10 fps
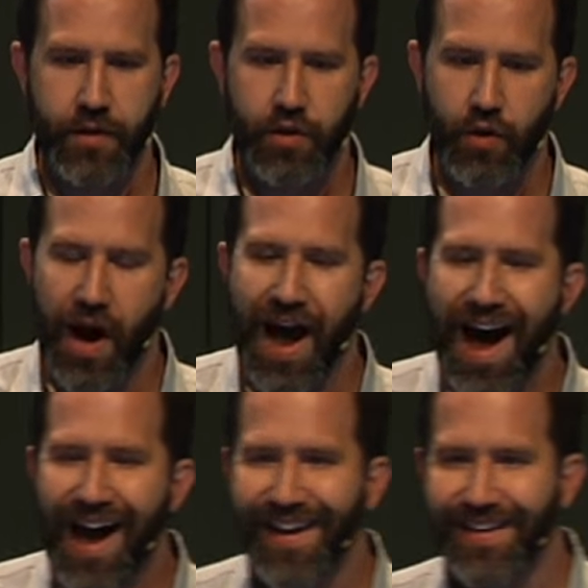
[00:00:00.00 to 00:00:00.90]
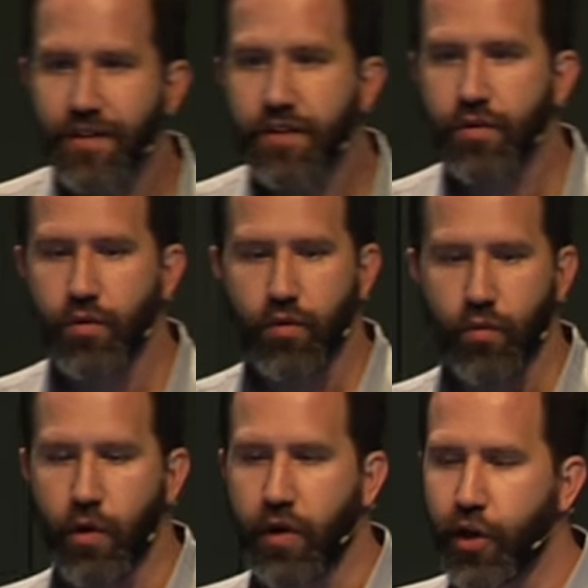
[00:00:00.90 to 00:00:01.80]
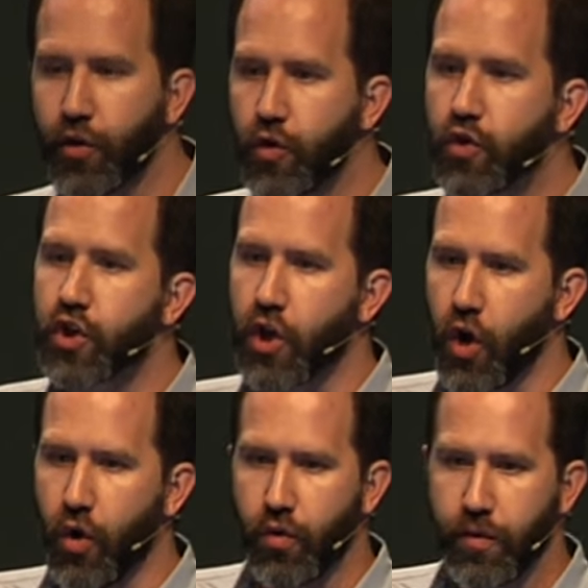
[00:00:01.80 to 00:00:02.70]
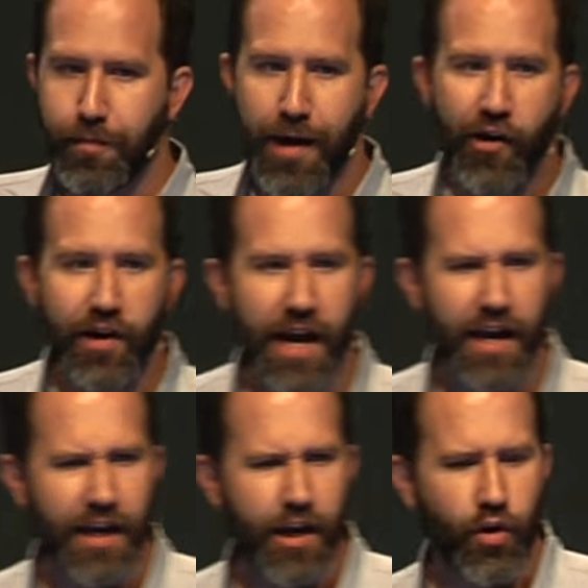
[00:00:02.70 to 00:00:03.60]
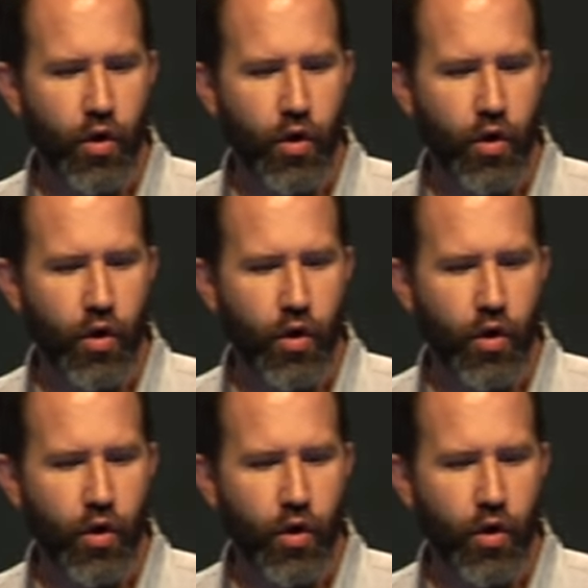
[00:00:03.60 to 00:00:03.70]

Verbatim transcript: So highs will kill you slow. Marinating in